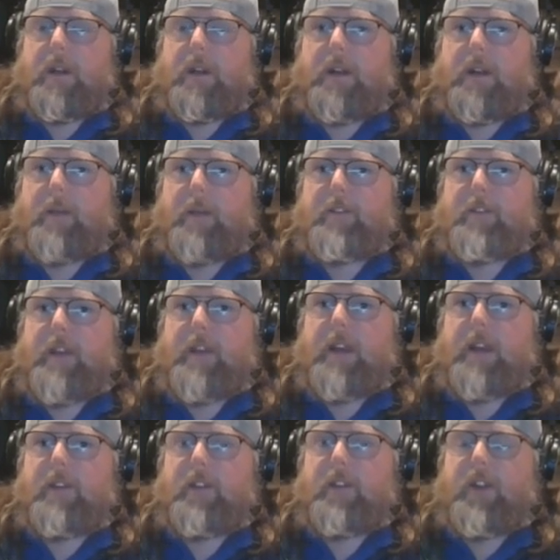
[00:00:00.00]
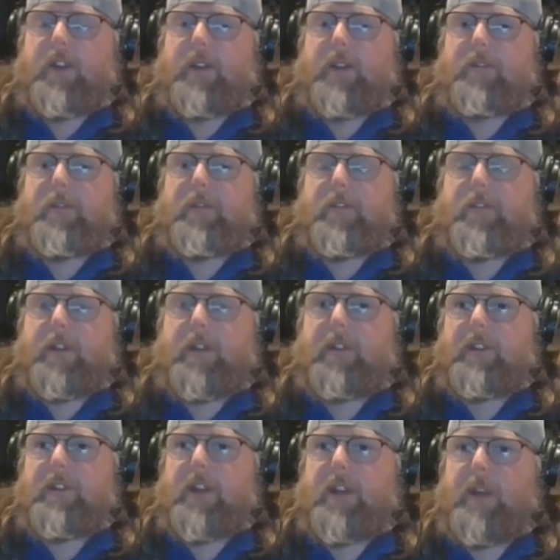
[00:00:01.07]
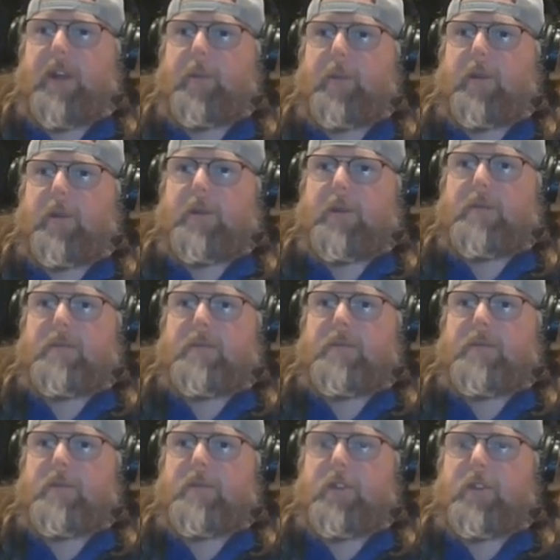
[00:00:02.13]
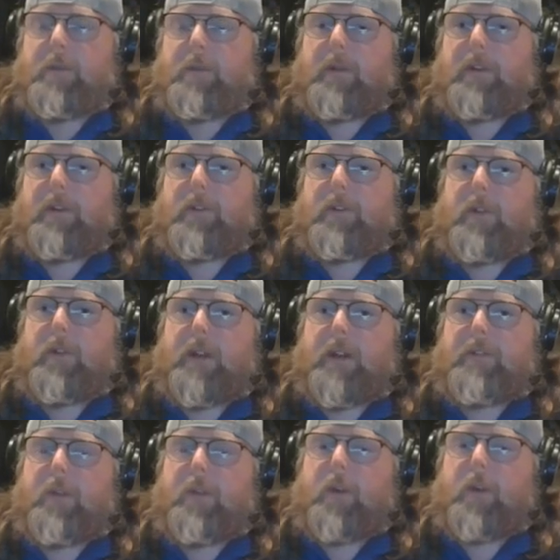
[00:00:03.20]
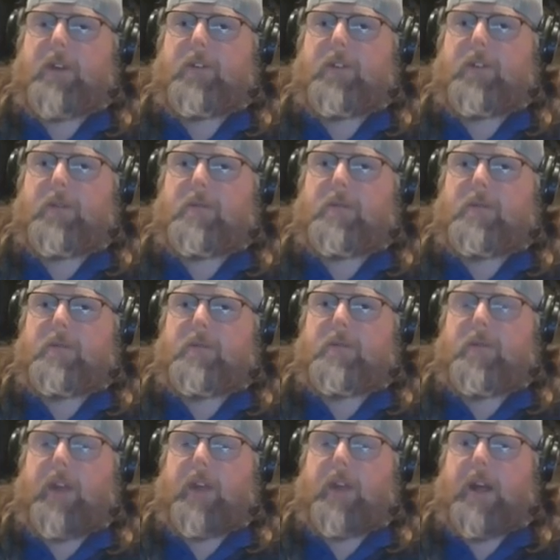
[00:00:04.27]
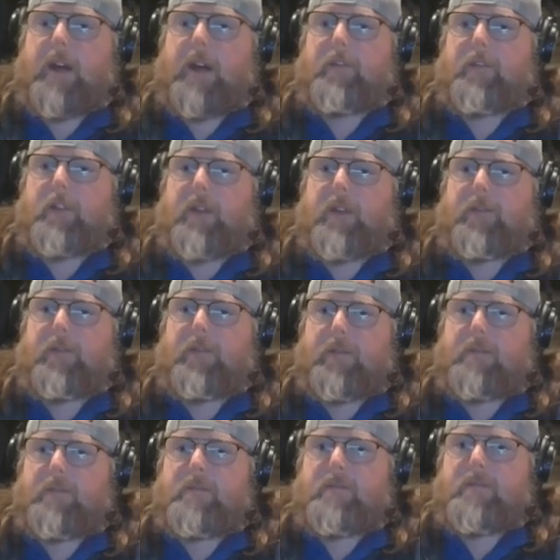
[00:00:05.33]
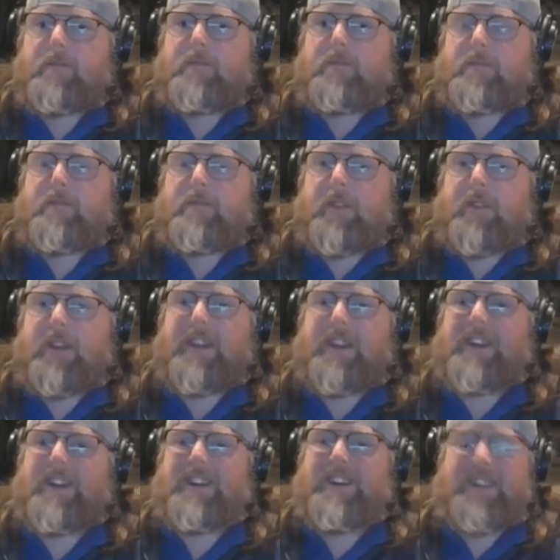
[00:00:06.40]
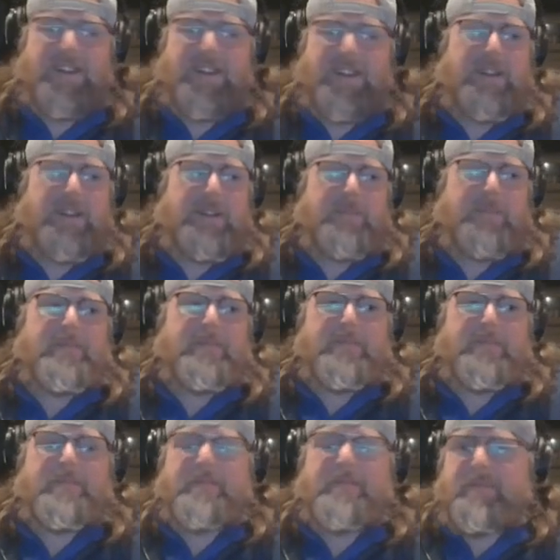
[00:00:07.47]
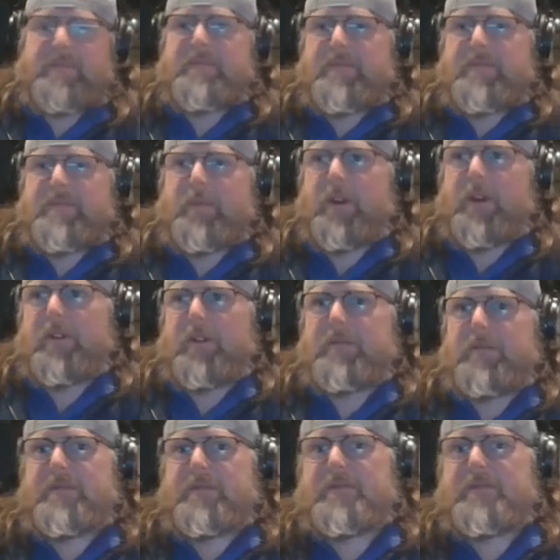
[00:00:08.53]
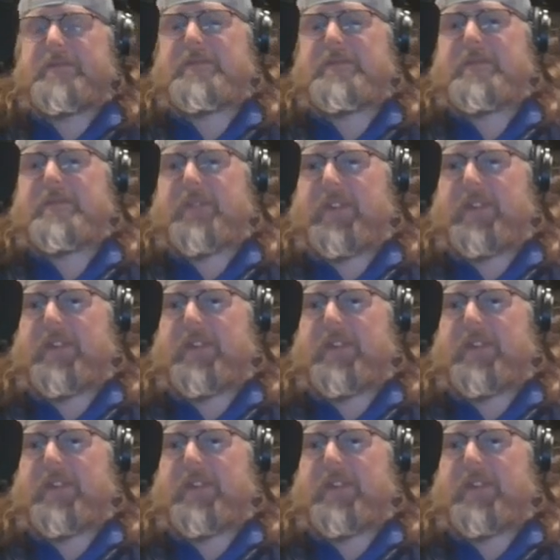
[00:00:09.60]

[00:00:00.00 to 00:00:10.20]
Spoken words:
I'm saying that they've set the table to be able to do that if they want to. They have. But our plates on the table. Are people invited? Is there food? Are we eating your chili?